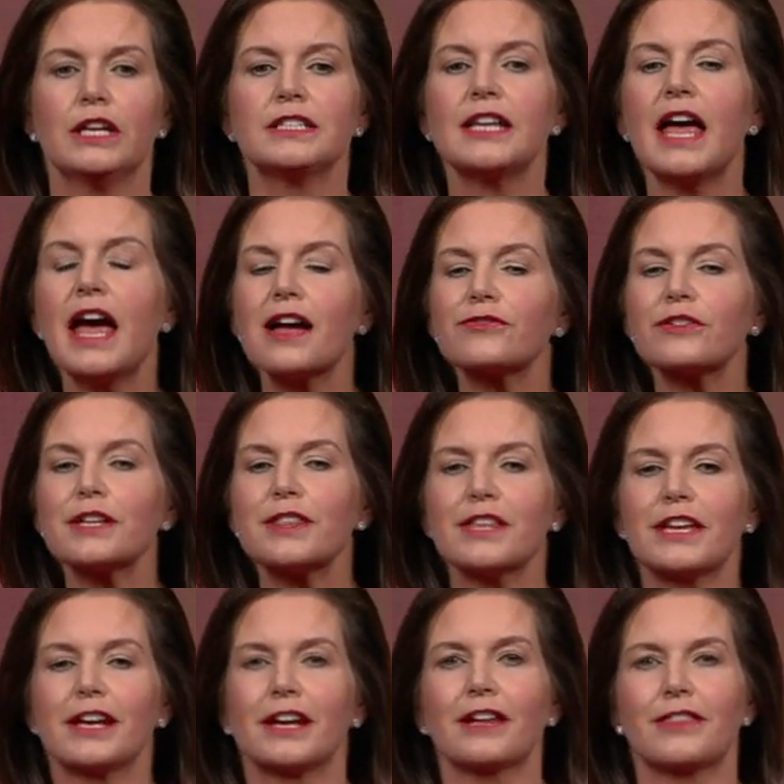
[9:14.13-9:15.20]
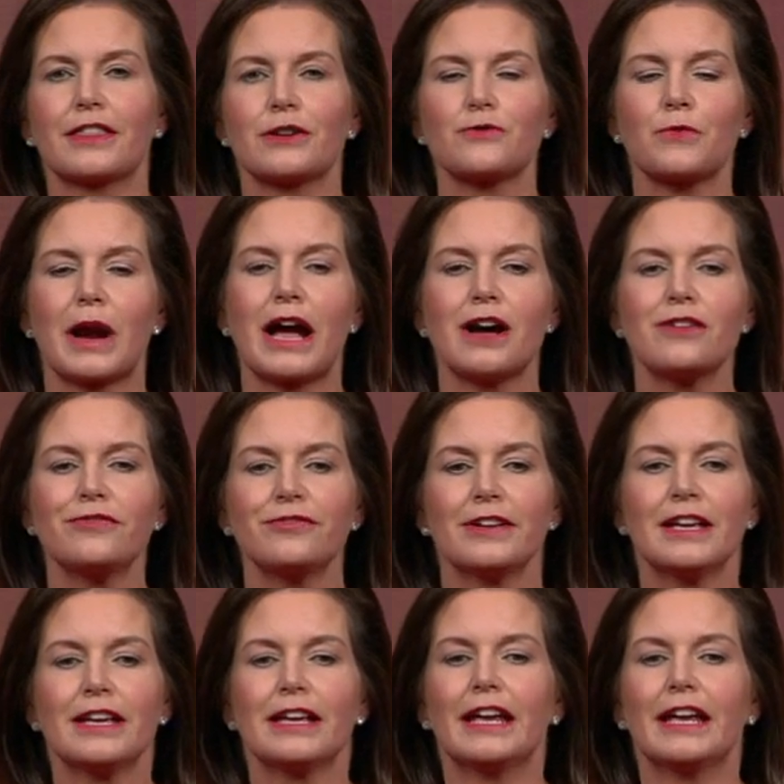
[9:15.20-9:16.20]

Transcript: to everything that Ralph